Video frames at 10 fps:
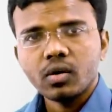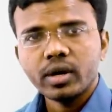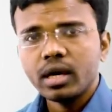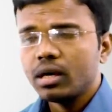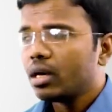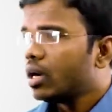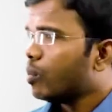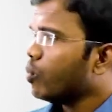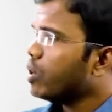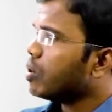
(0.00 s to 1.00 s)
Okay.
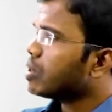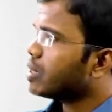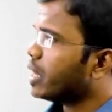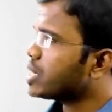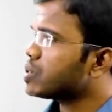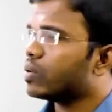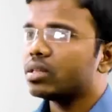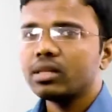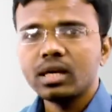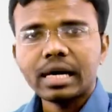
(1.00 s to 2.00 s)
Moving on to the next
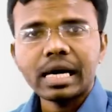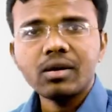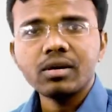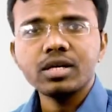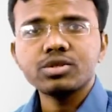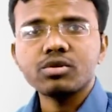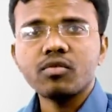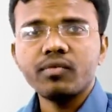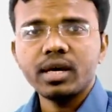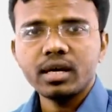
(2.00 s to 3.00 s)
one, the calculation
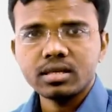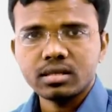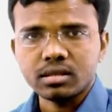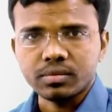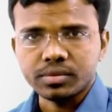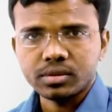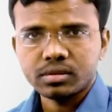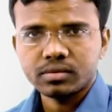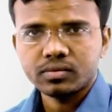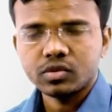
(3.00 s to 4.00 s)
of various
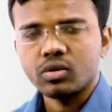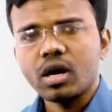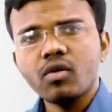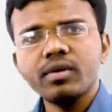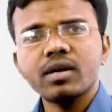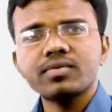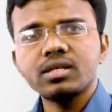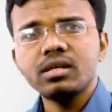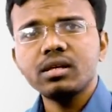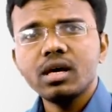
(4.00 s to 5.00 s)
terms. So now we have
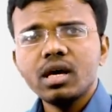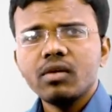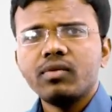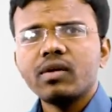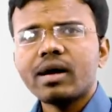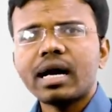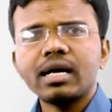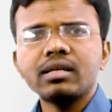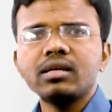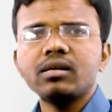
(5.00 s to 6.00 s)
seen, we have
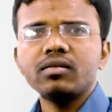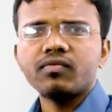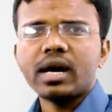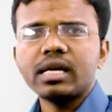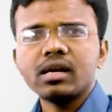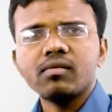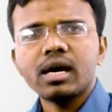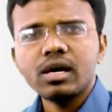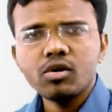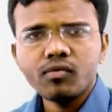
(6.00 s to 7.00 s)
added the final
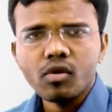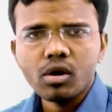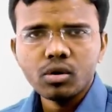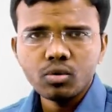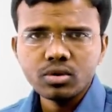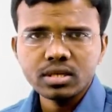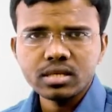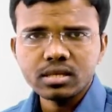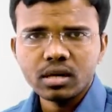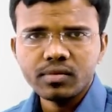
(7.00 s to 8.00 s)
value of all goods
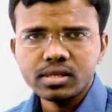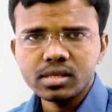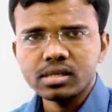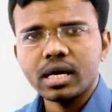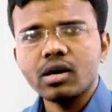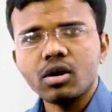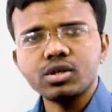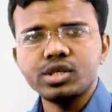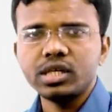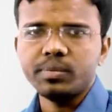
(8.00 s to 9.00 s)
and services. I
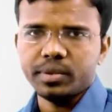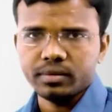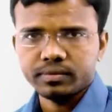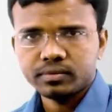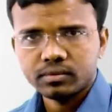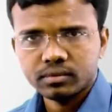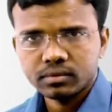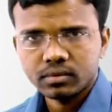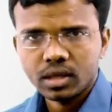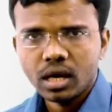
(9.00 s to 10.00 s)
got GDP.
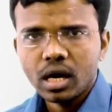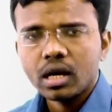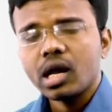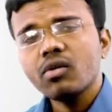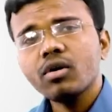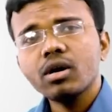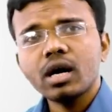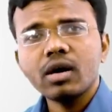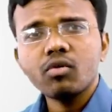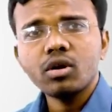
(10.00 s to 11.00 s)
Now I